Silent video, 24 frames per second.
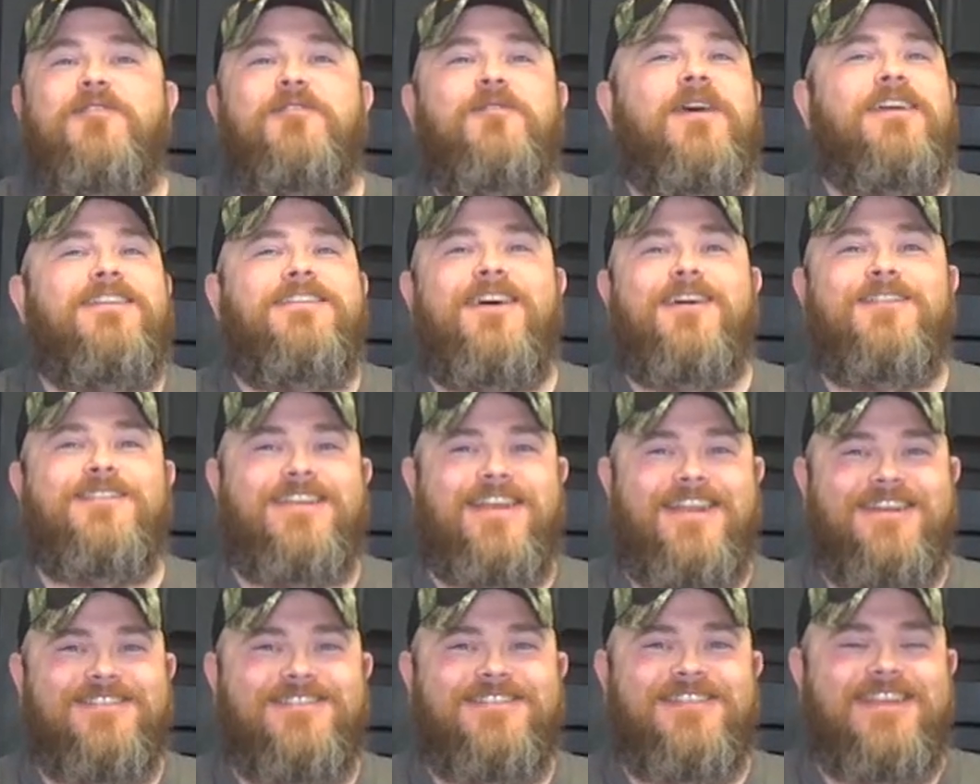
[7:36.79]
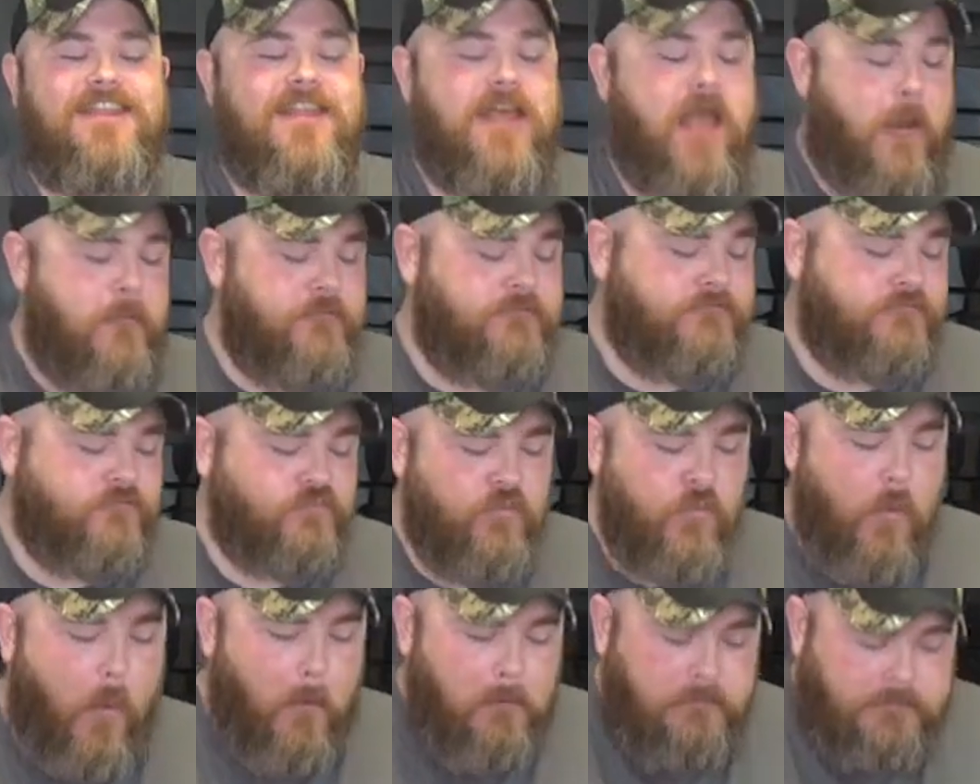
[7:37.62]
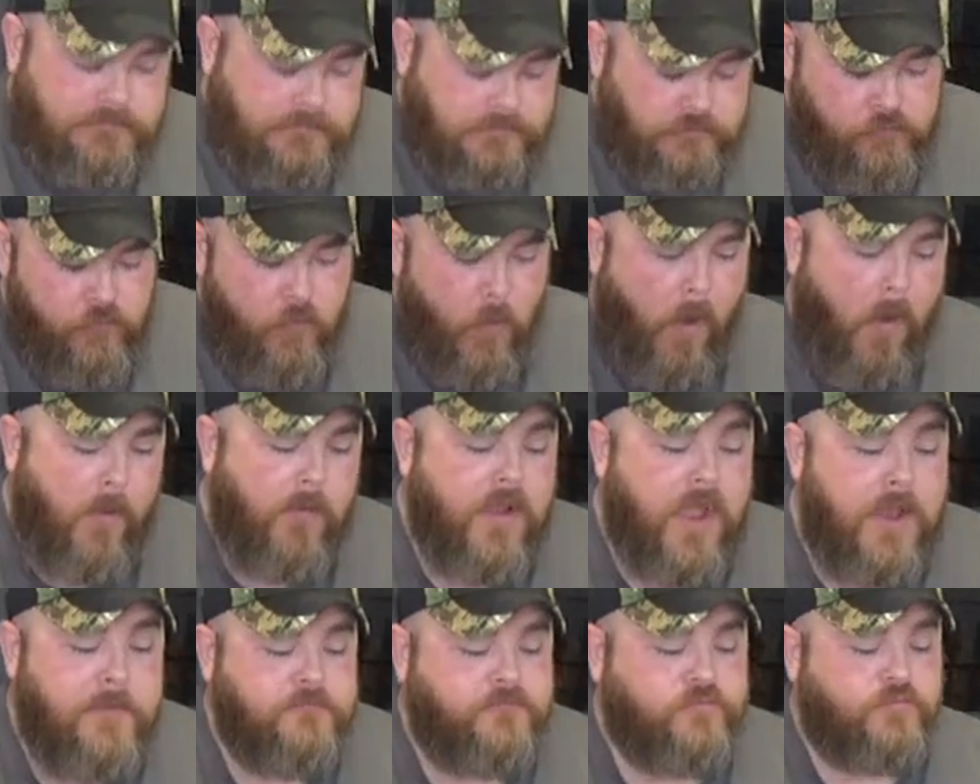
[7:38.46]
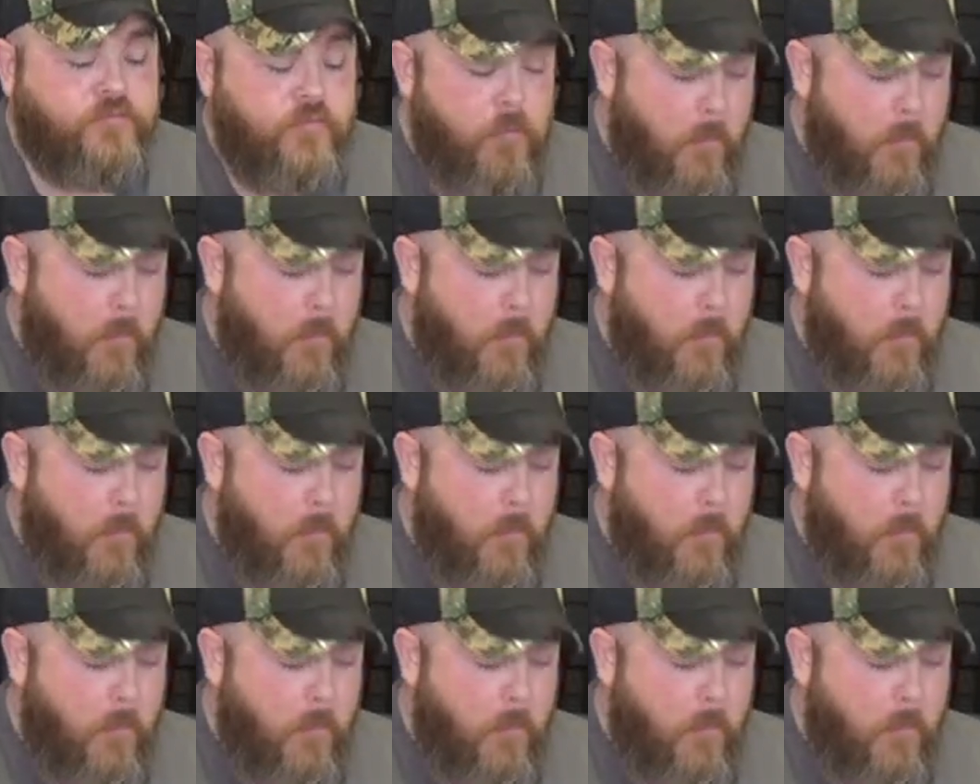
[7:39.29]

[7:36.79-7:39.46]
been waiting all day to say that. Whoa. Okay.